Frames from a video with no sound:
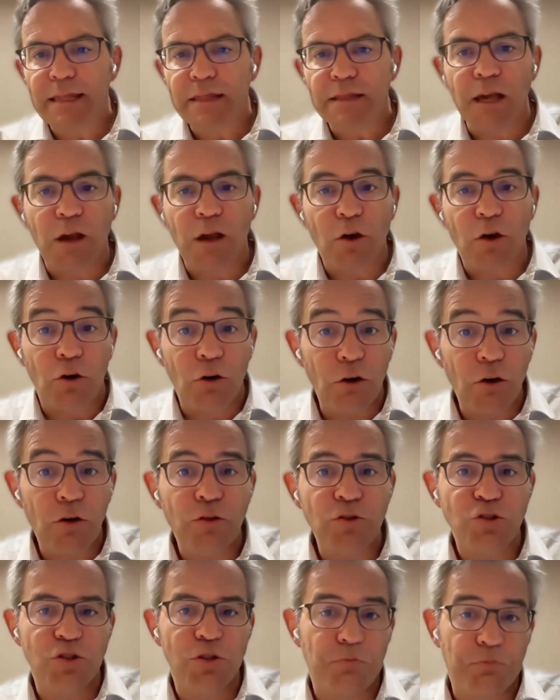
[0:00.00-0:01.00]
the
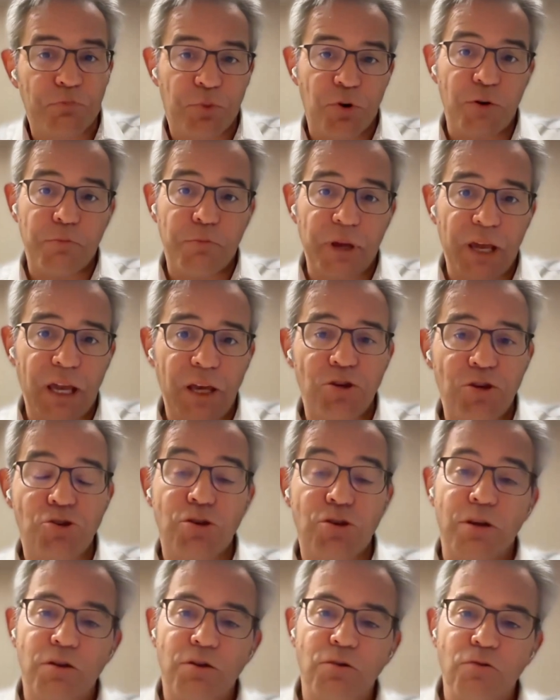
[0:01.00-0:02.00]
cost per
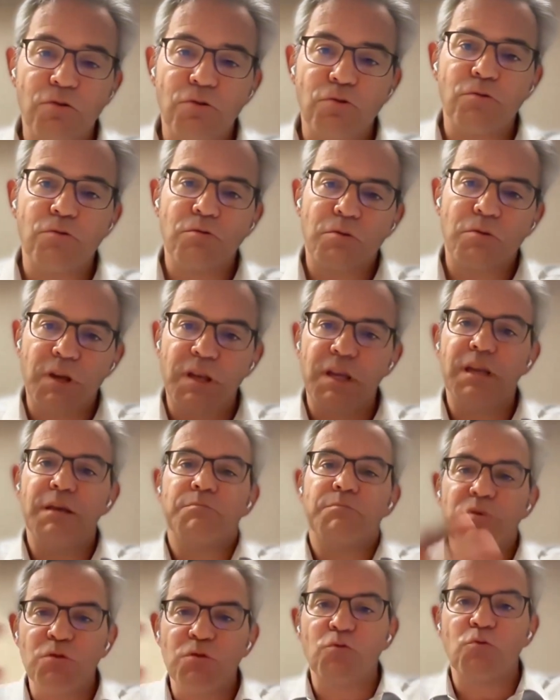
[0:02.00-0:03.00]
patient to
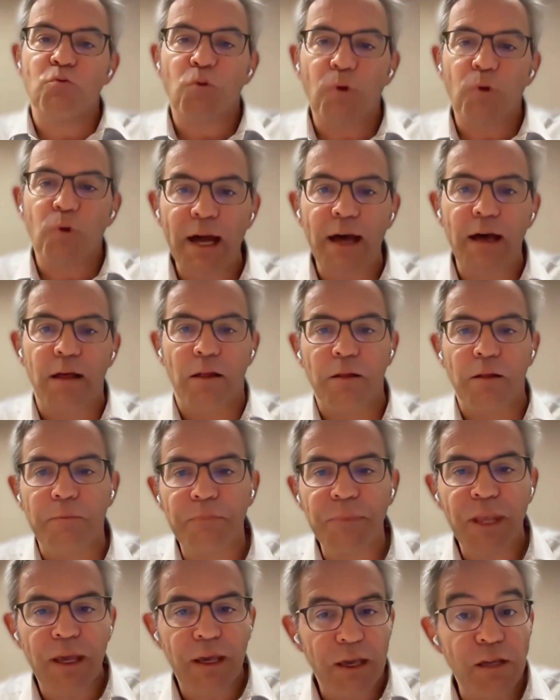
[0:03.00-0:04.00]
keep you
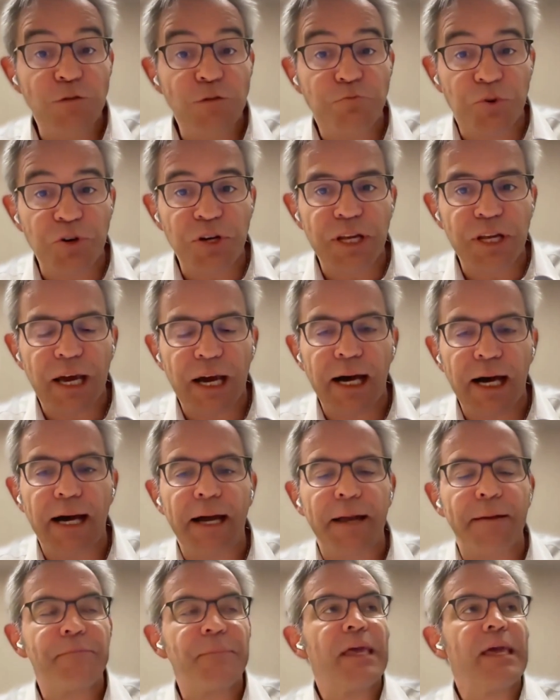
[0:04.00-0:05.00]
well is pretty
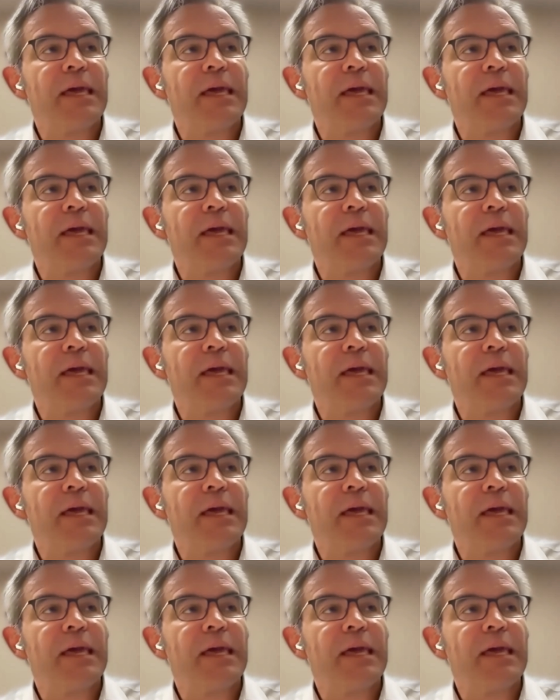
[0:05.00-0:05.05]
high.